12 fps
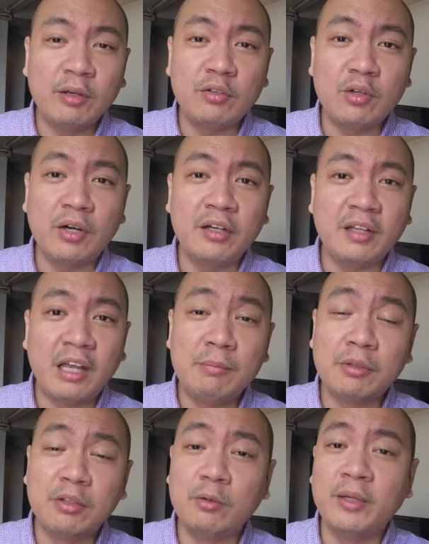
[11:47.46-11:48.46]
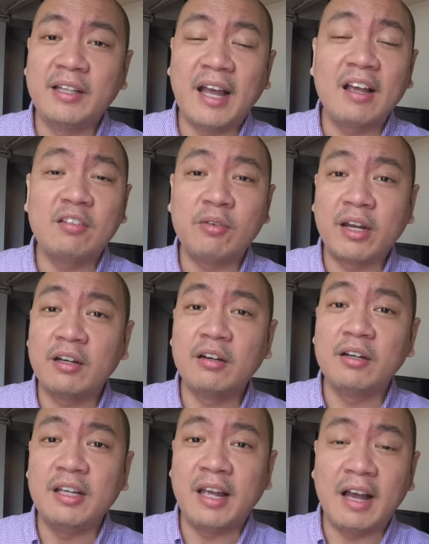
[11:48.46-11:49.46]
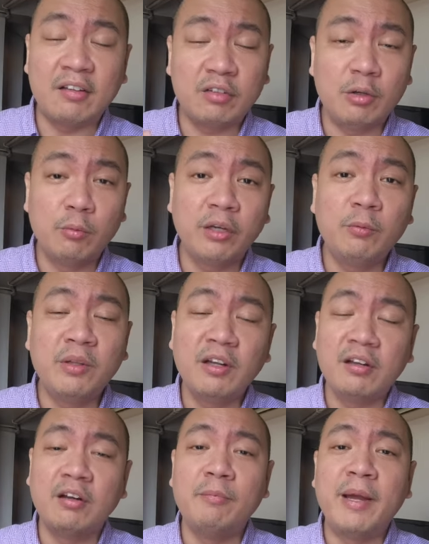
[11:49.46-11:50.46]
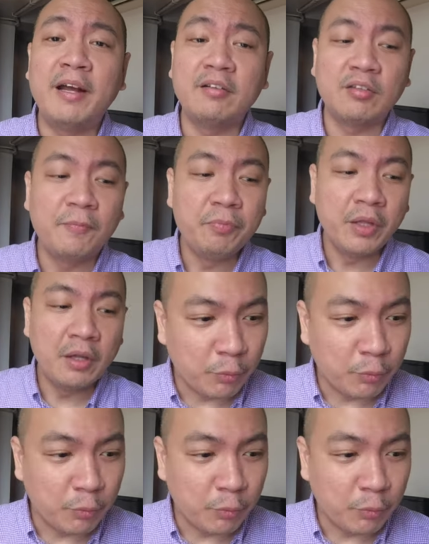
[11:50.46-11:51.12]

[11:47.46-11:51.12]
because you aren't able to do it as regularly as you would with the other banks.